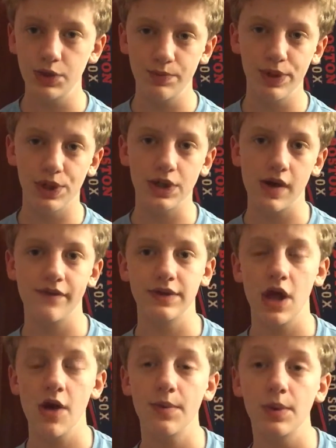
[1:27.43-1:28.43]
build off of
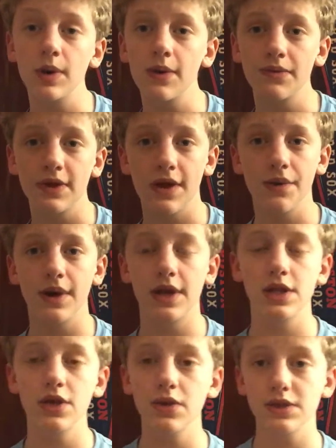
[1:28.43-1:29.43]
there, but what I'm thinking I'm going to
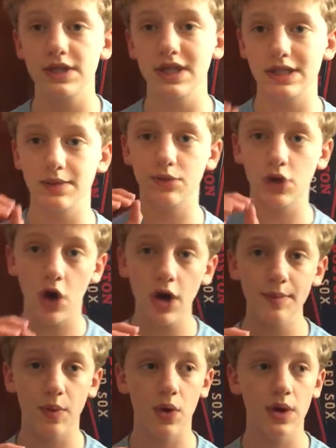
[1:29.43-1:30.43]
do is get some
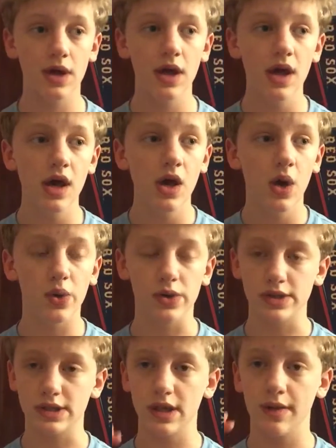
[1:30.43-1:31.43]
cardboard or
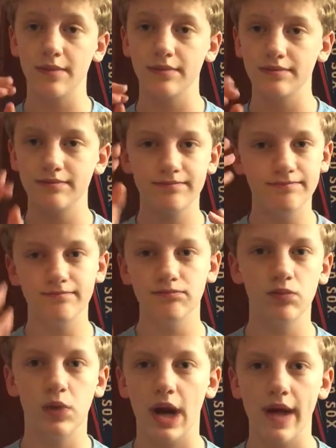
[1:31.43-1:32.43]
some
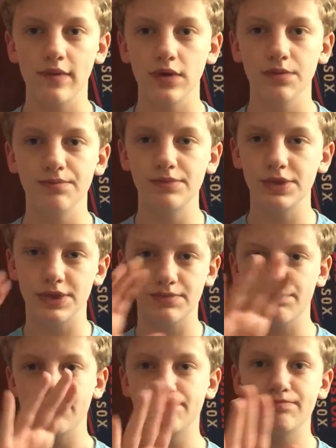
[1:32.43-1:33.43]
whatever, just
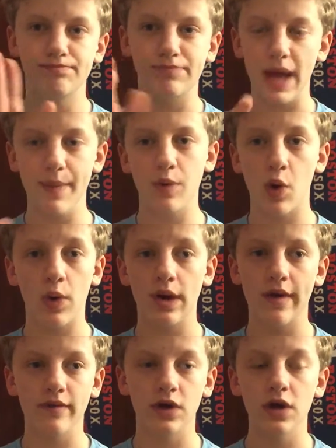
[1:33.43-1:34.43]
paper or
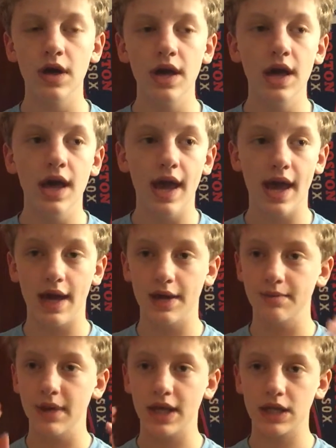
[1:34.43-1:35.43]
whatever,
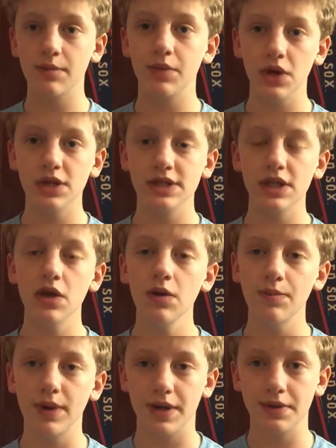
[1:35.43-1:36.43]
and make the book still,
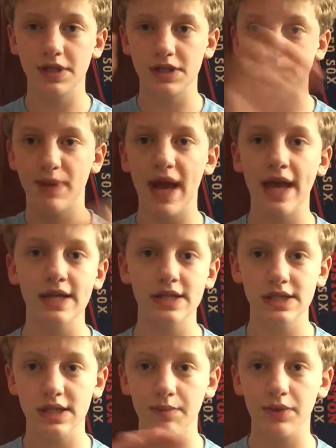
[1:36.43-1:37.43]
but just paint
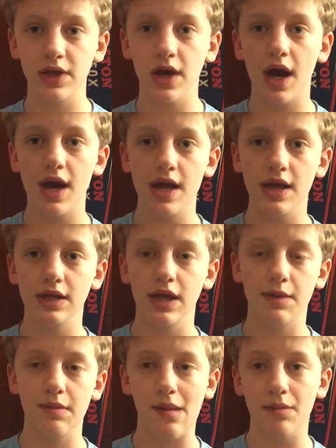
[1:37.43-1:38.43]
something on it,
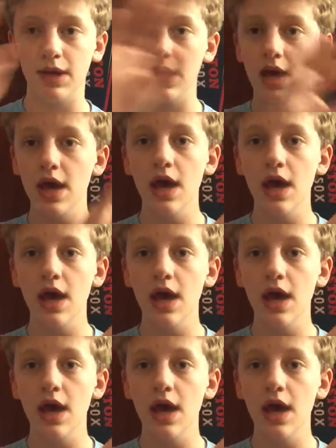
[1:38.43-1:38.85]
like maybe